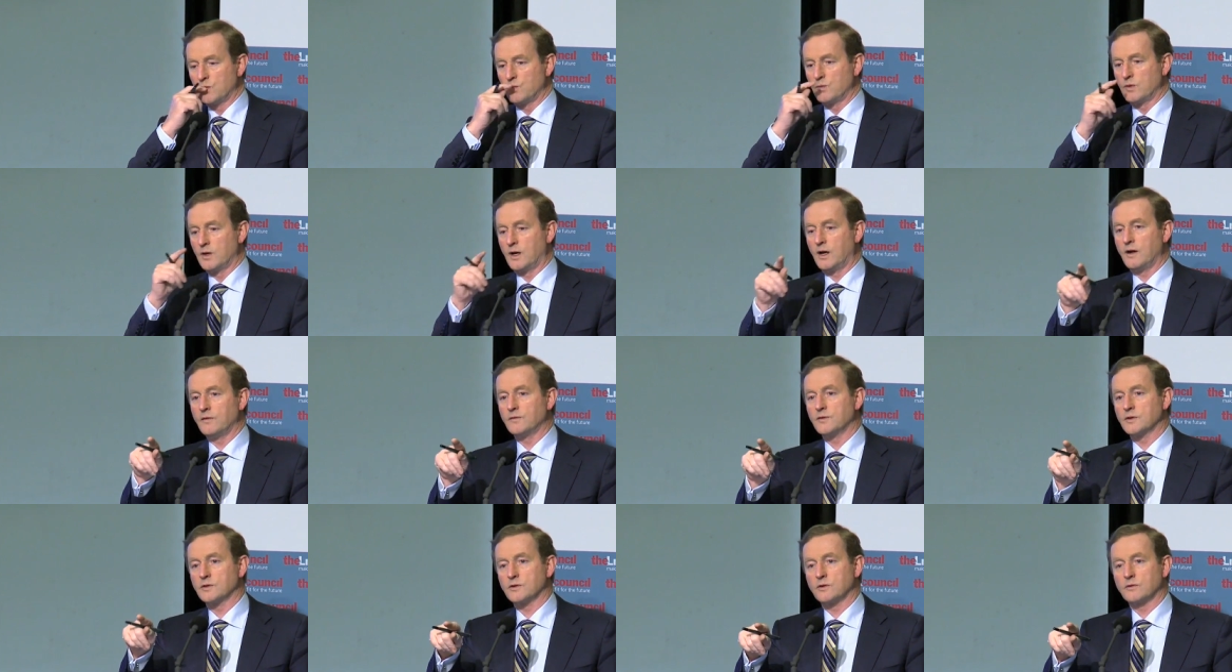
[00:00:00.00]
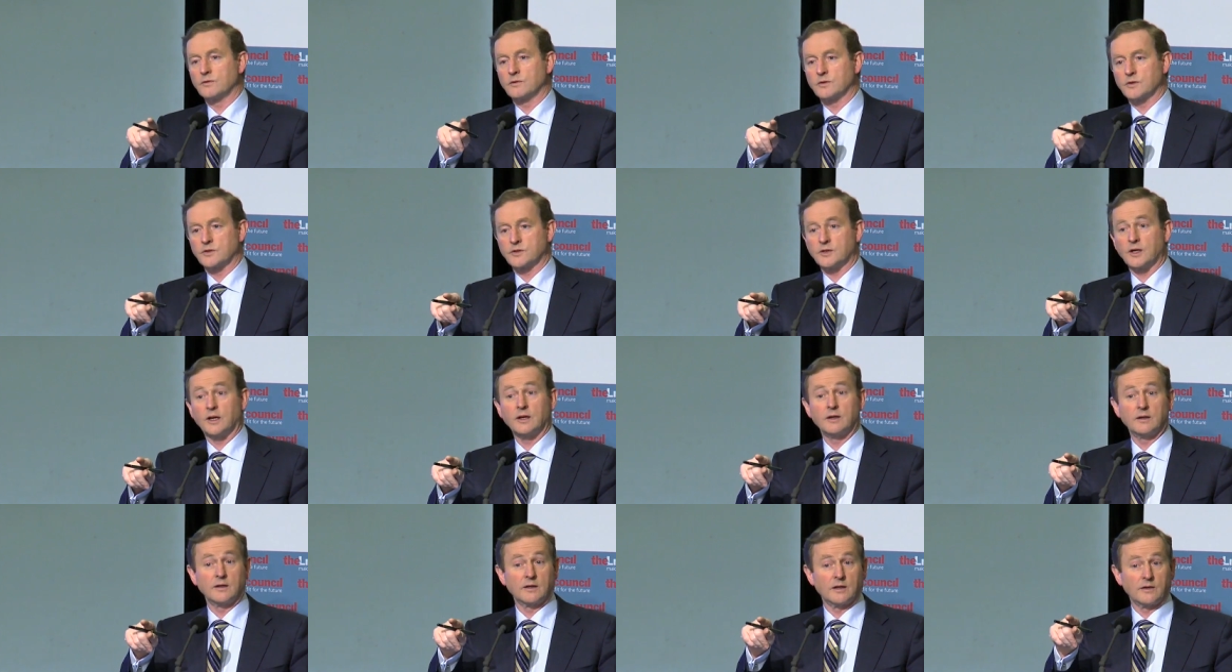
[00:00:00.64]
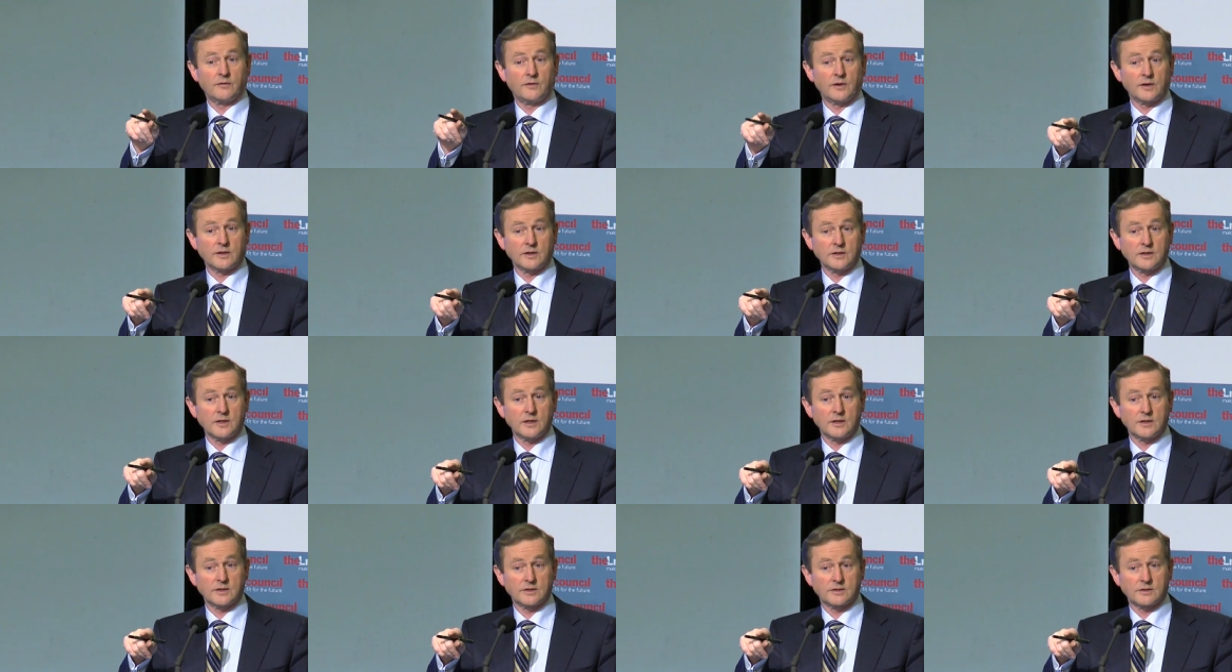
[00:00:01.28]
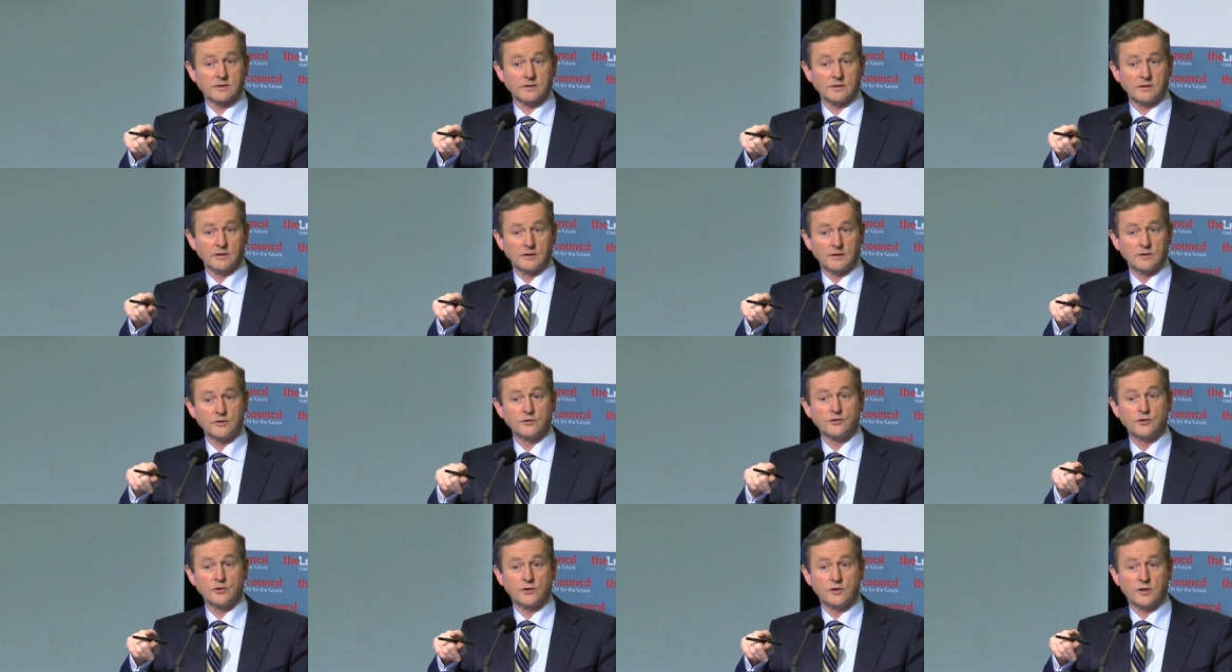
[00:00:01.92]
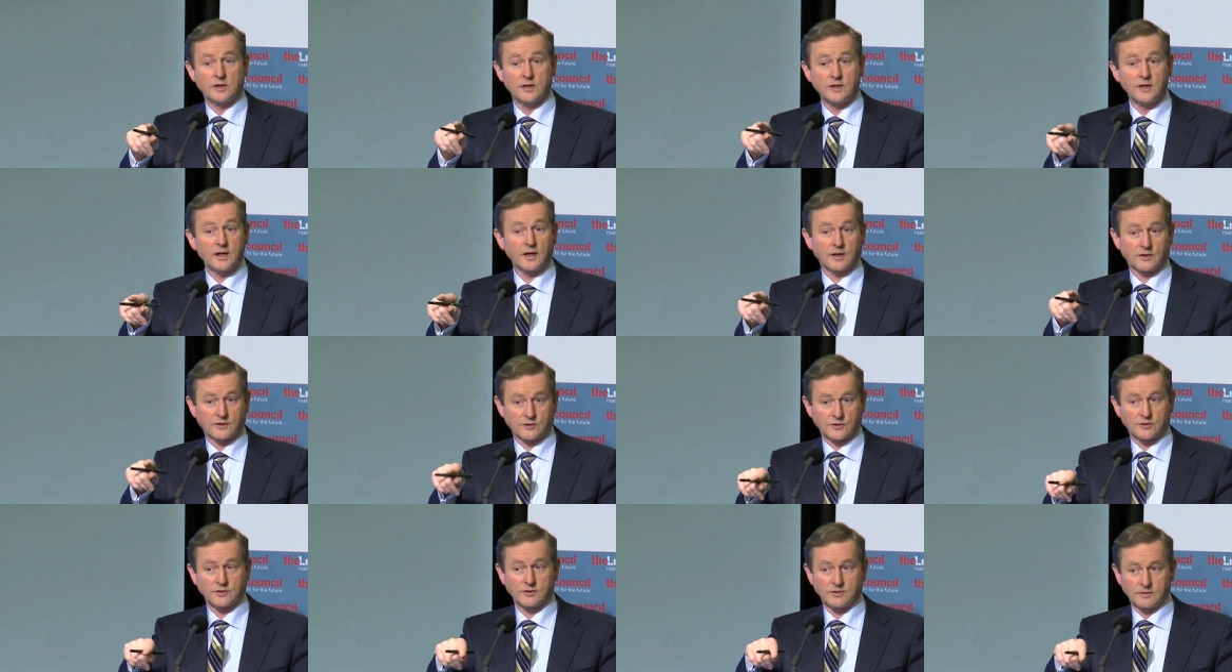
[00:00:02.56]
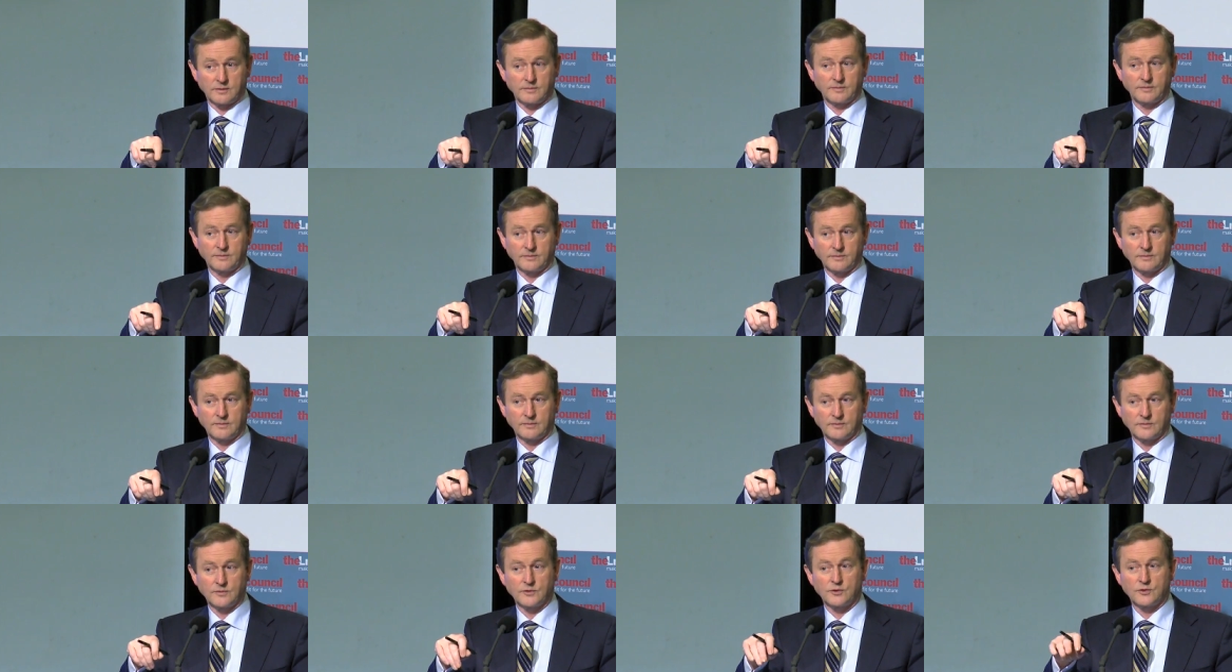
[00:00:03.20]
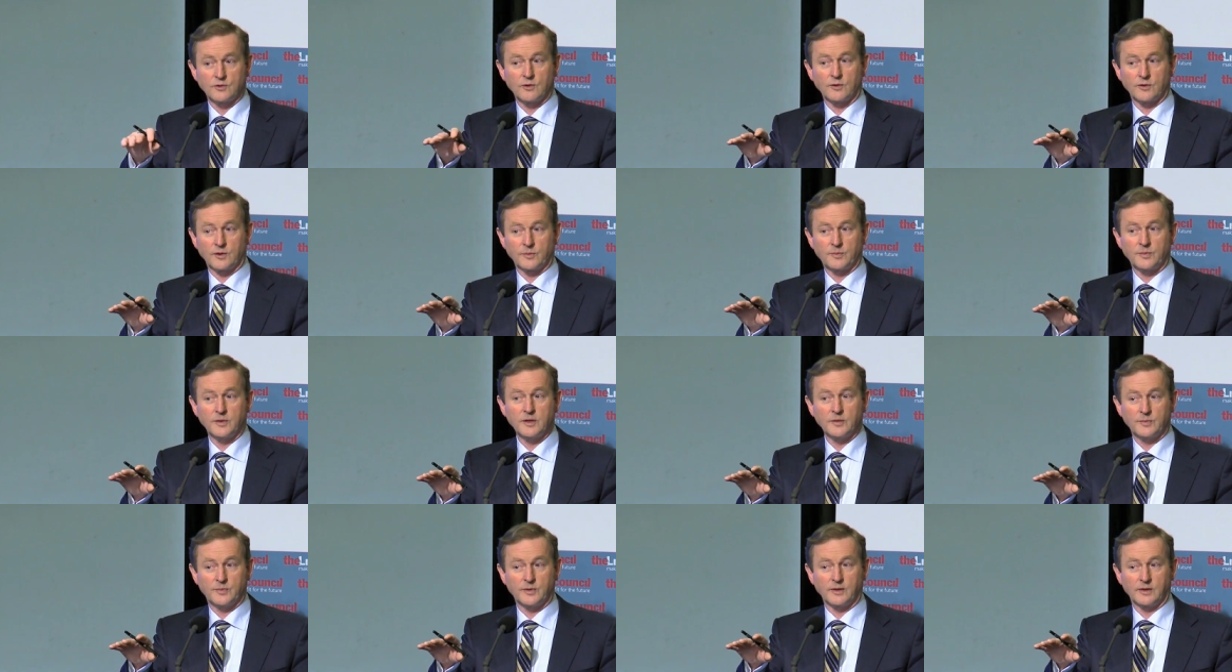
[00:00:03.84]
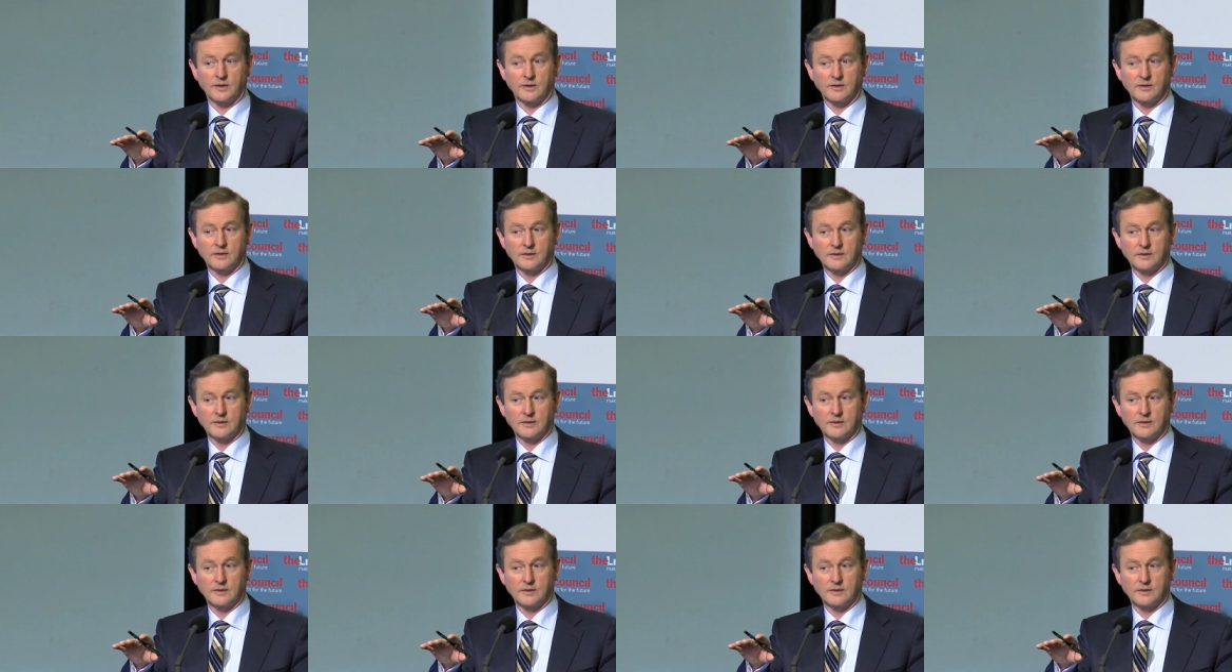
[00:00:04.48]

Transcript: we have this understanding of what it is to connect to other people,